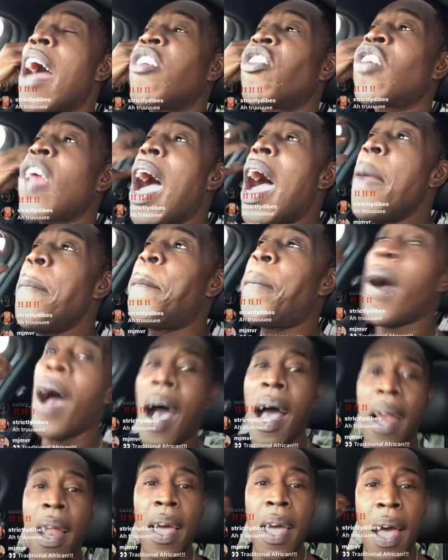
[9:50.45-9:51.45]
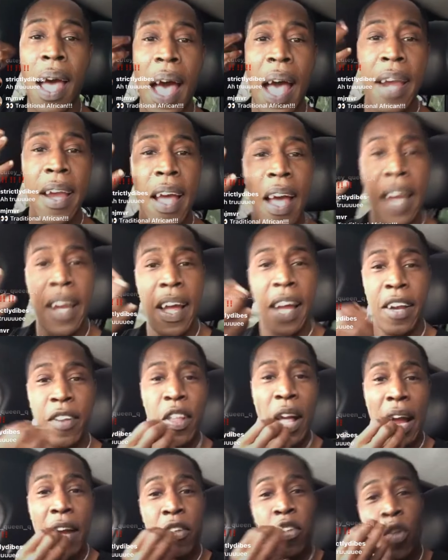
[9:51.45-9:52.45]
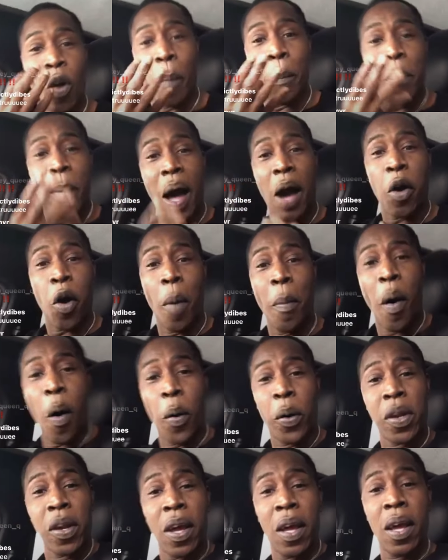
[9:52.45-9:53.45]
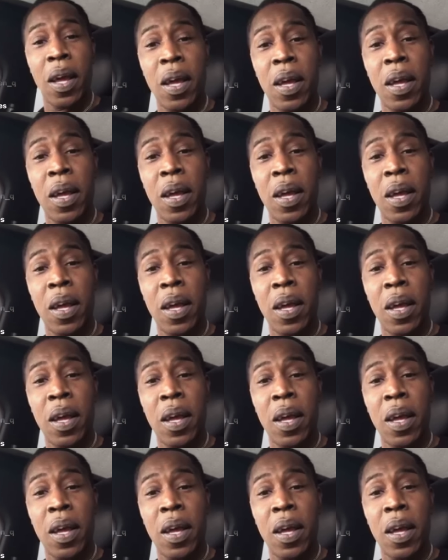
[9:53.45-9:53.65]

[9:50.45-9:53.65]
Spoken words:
a Sean Paul, and something a come out.